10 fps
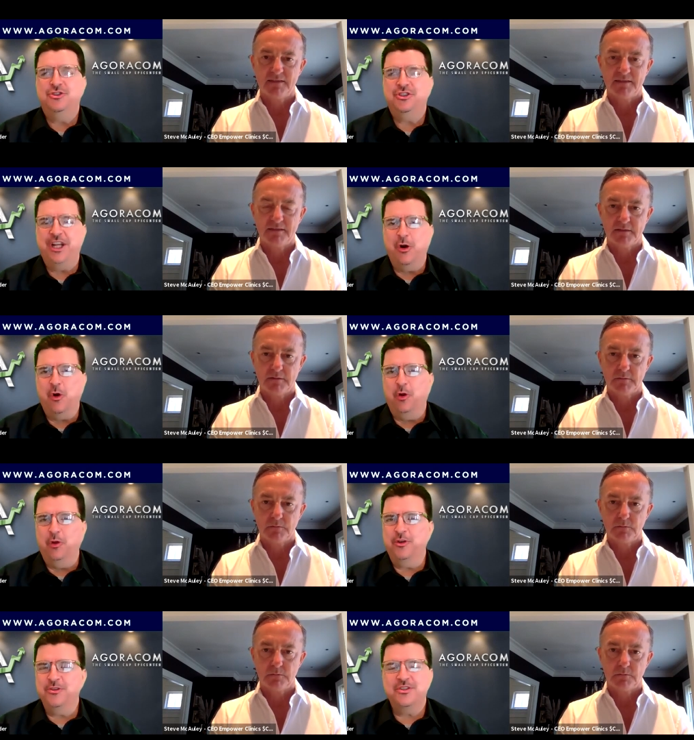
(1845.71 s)

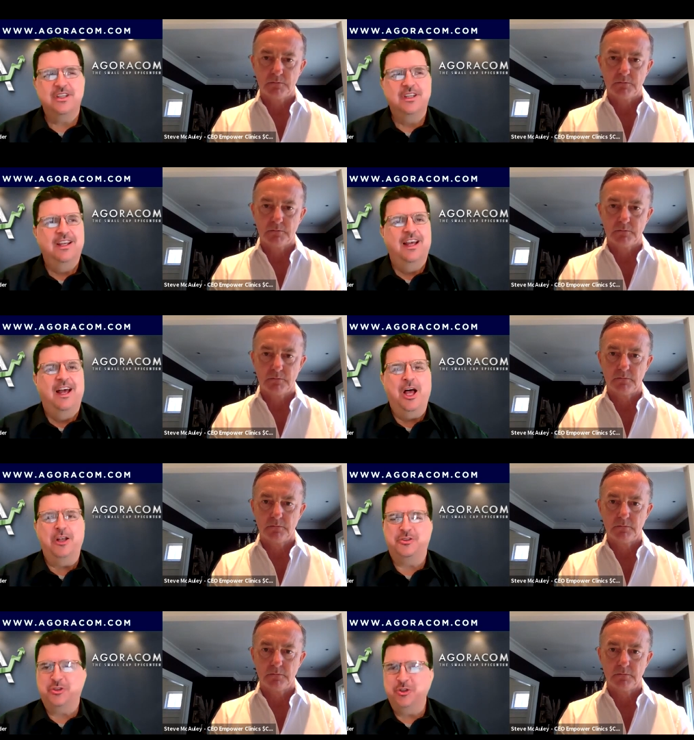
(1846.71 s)
Speaker 1: shareholders
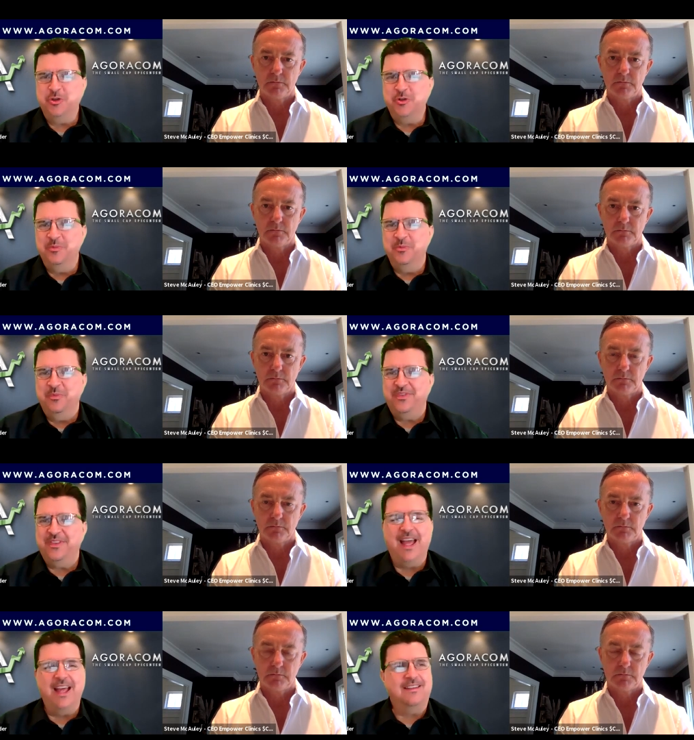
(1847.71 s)
assume
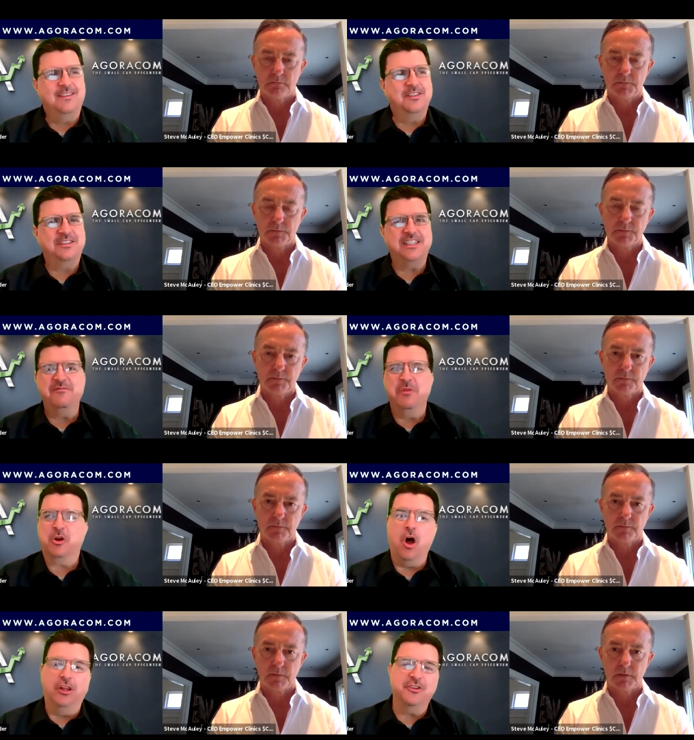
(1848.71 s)
that the Steve
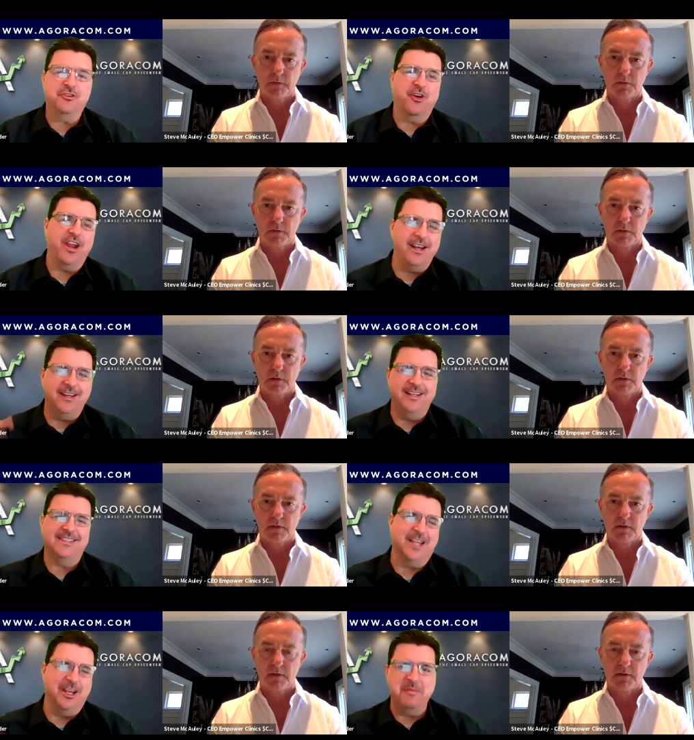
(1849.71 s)
McAuley train is
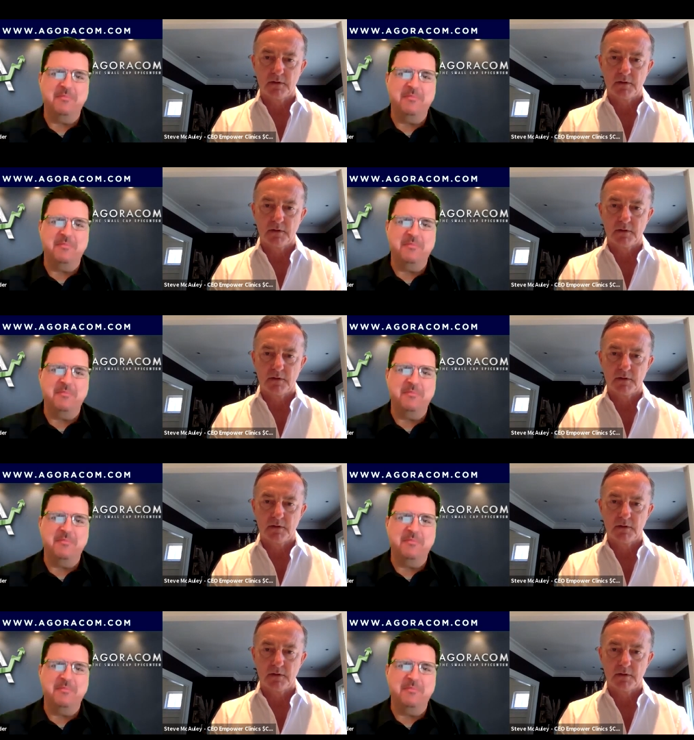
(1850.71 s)
going to be